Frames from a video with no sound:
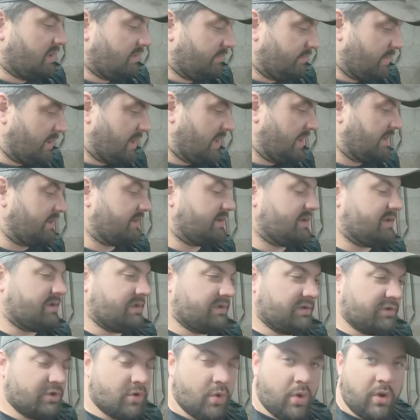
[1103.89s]
But
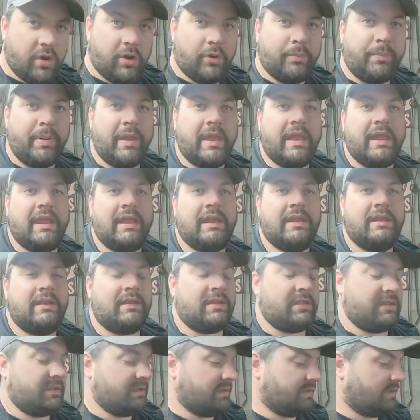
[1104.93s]
new oil
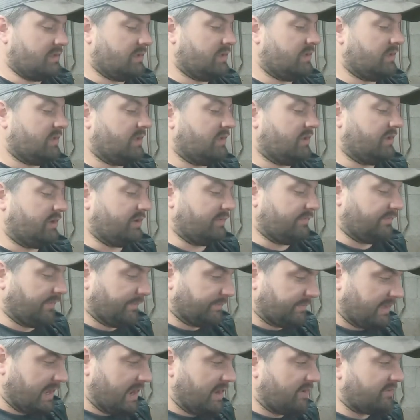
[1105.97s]
pan, you know, flip
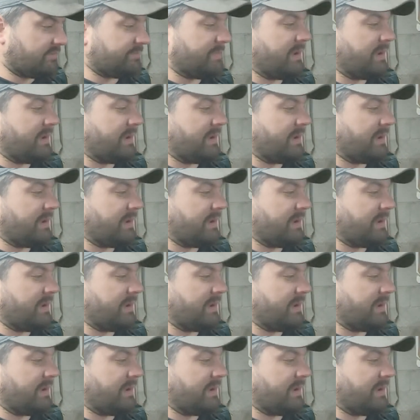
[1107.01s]
the headers